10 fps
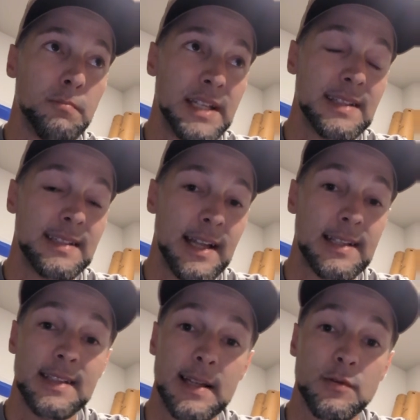to beat the
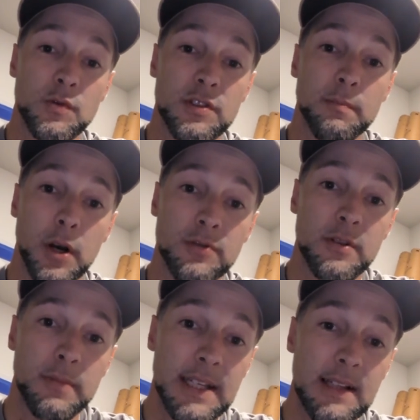dang teams we're supposed
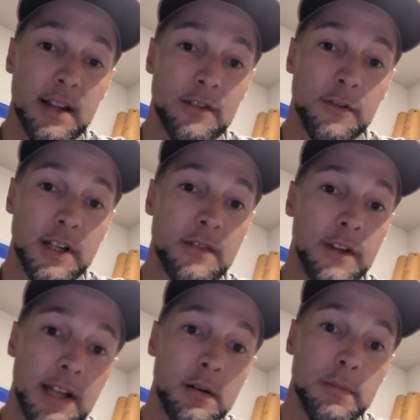to beat, like freaking
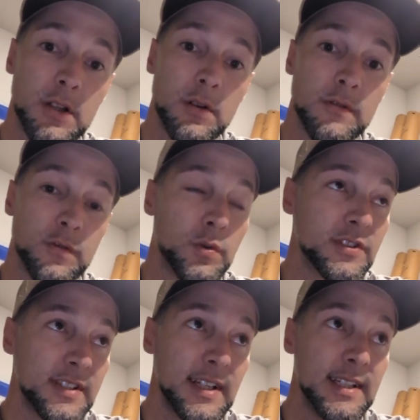Vanderbilt and Florida
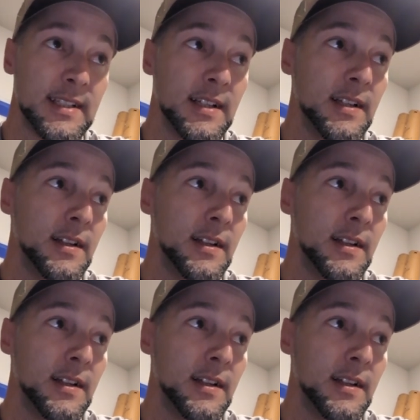State.